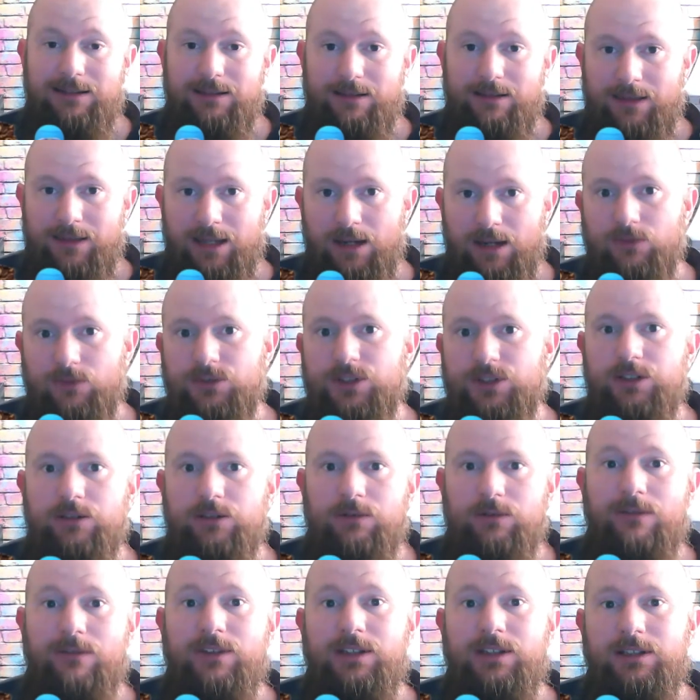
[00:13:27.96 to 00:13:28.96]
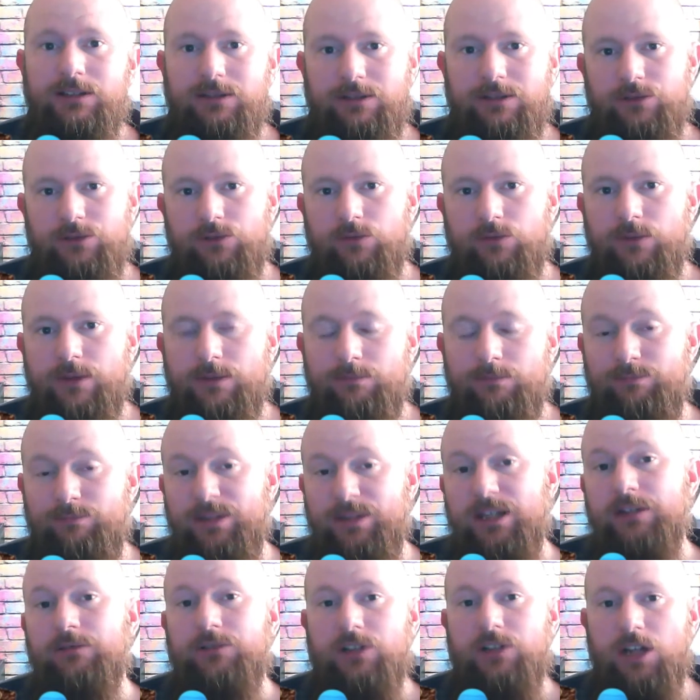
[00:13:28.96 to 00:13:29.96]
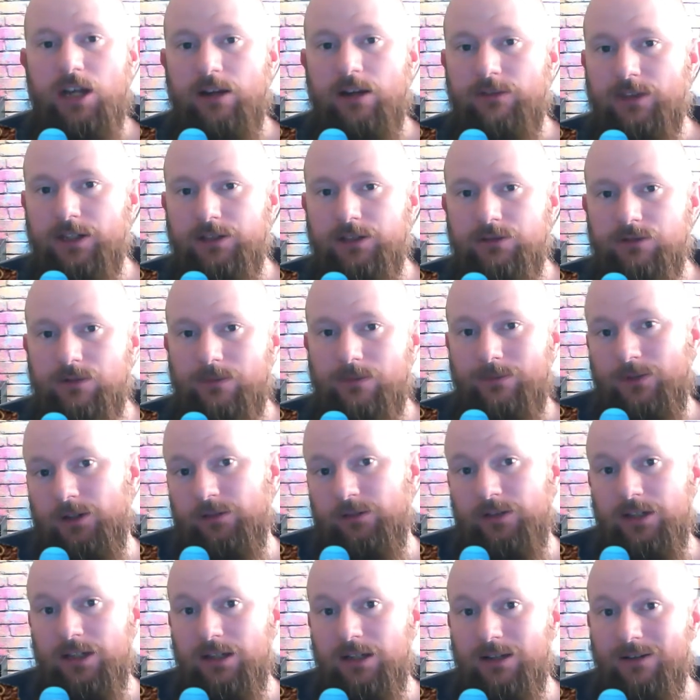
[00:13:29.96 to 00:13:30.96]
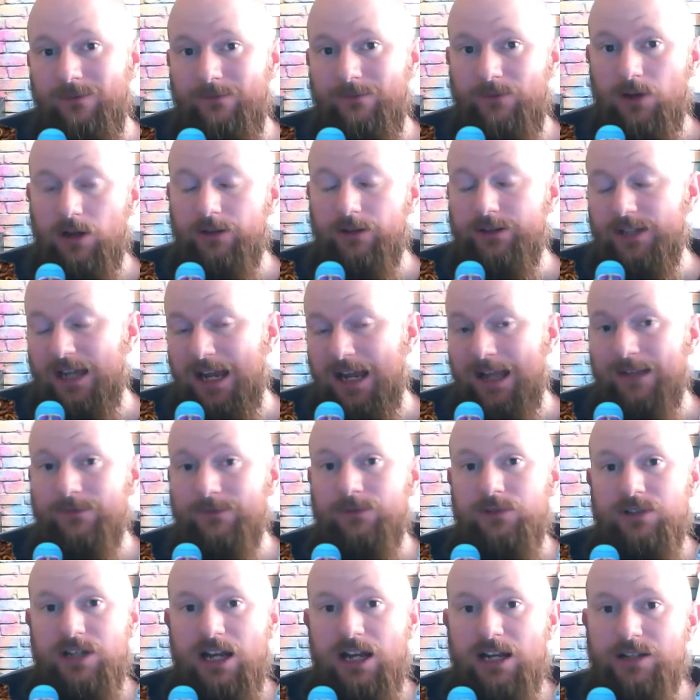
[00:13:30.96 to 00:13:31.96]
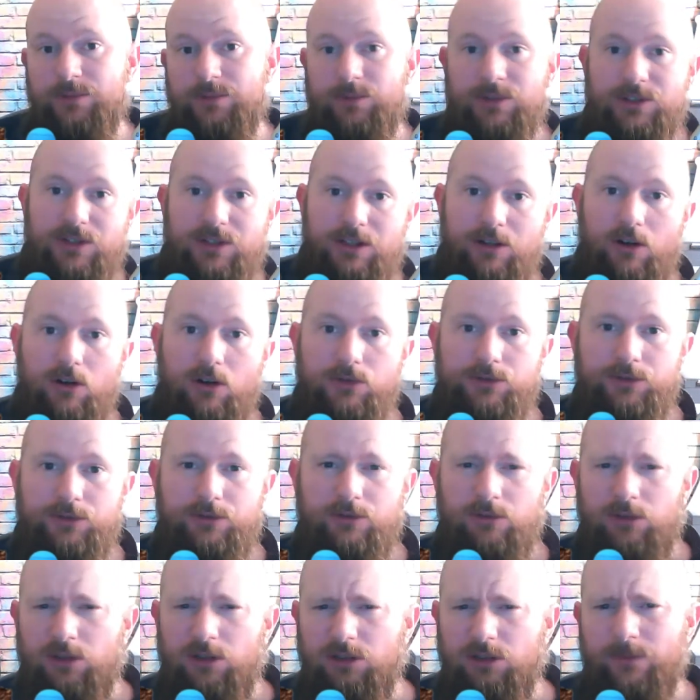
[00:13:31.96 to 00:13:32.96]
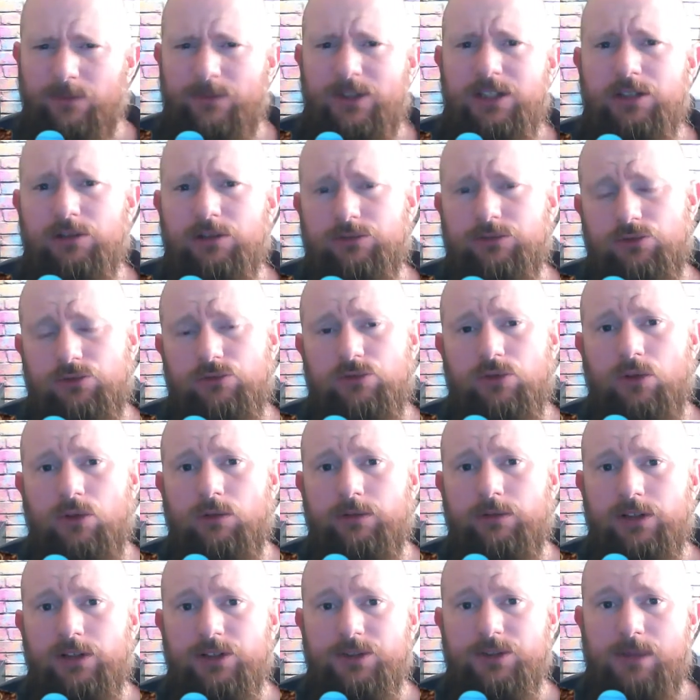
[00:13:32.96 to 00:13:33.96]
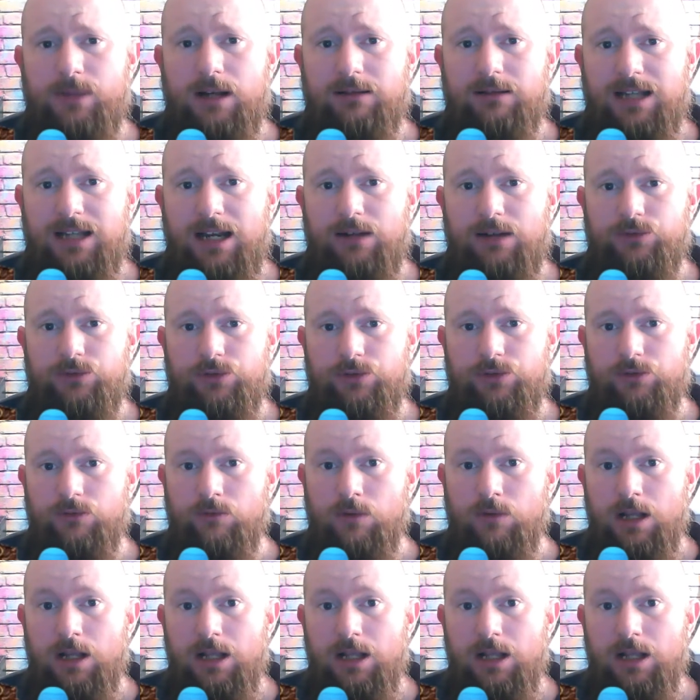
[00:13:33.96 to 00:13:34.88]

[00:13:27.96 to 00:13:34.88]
they obviously do everything to do with beard care. They do some very fun advertisements. They also do a lot of video tutorials about how to,